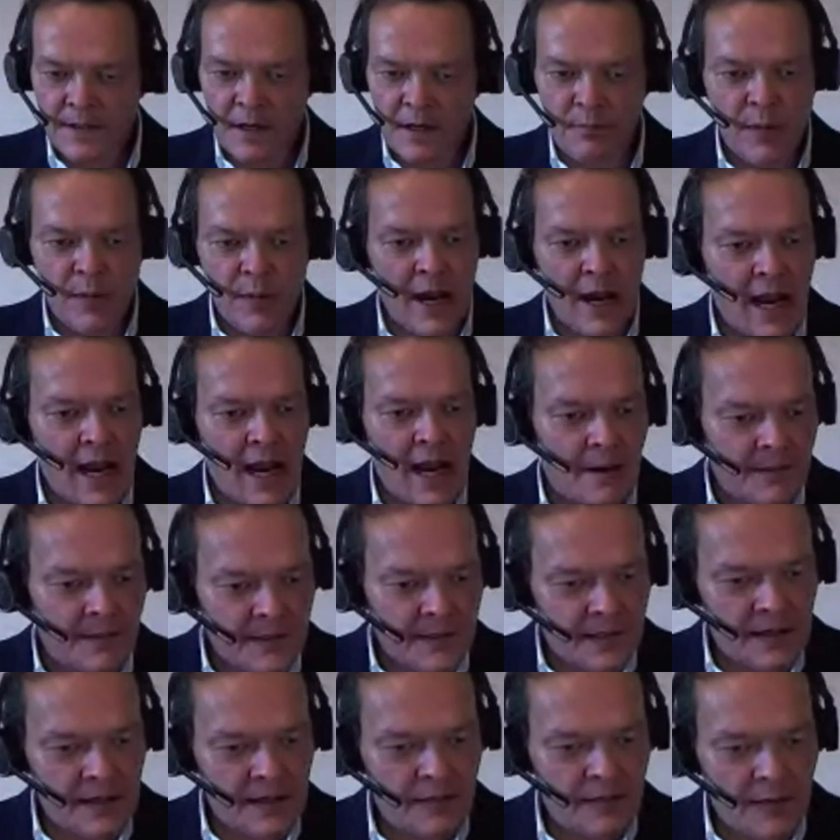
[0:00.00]
So
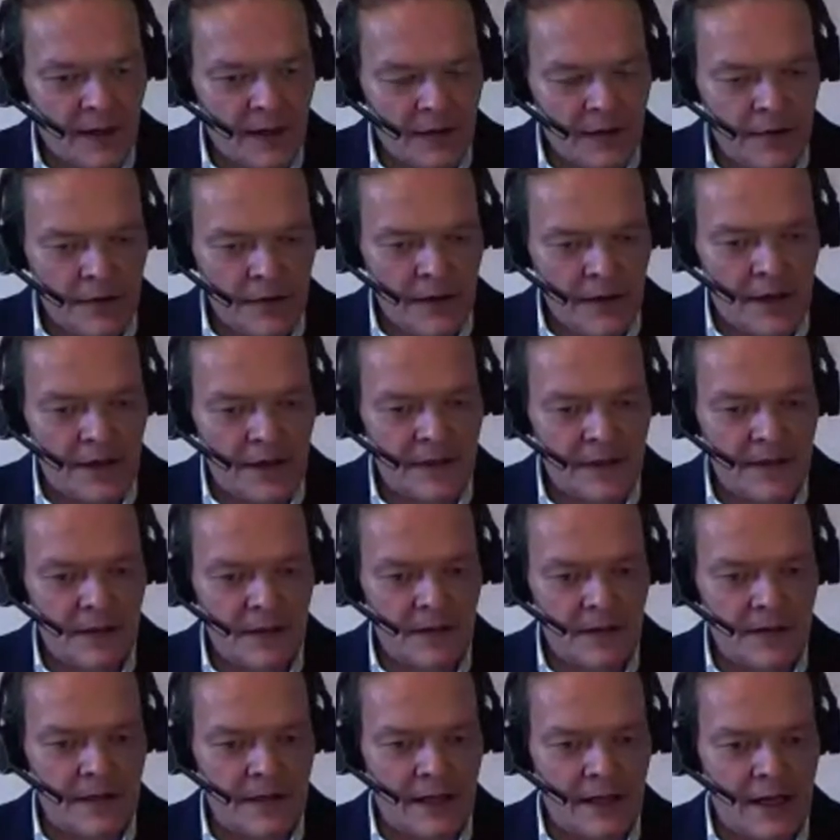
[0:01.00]
perhaps if I could ask
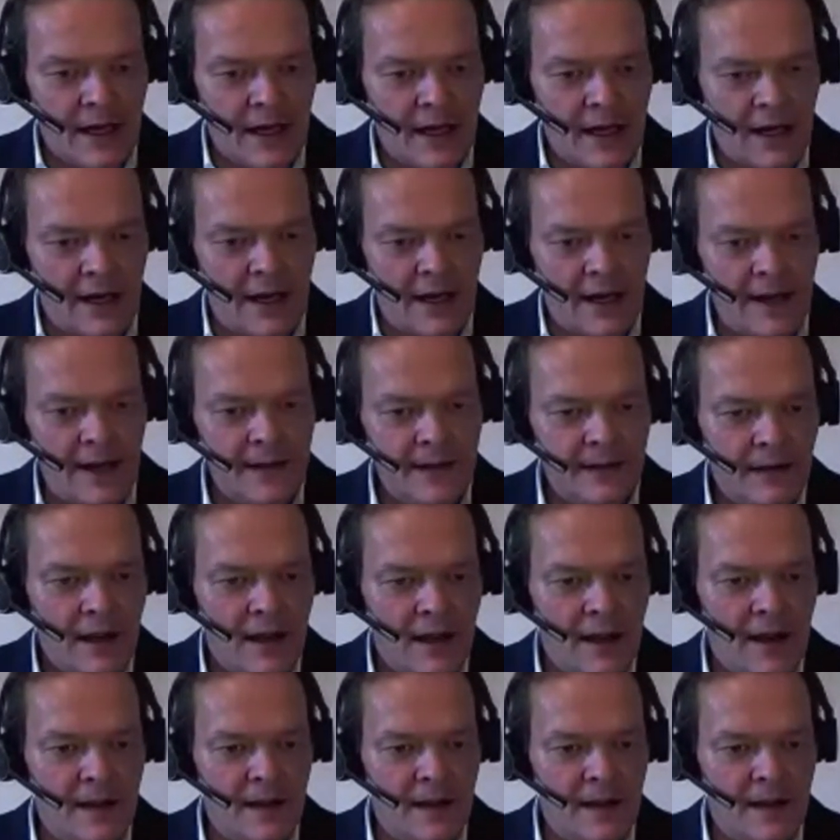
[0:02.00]
Yusek Halad